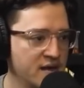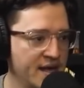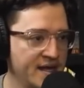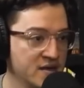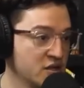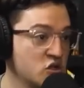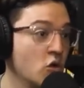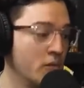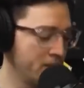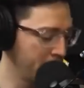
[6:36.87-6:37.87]
It looks
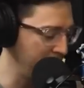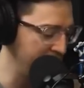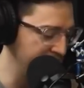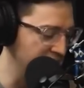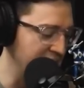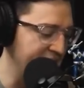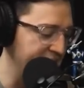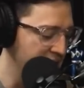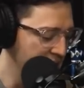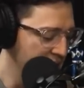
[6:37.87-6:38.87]
cool. I like the lighting.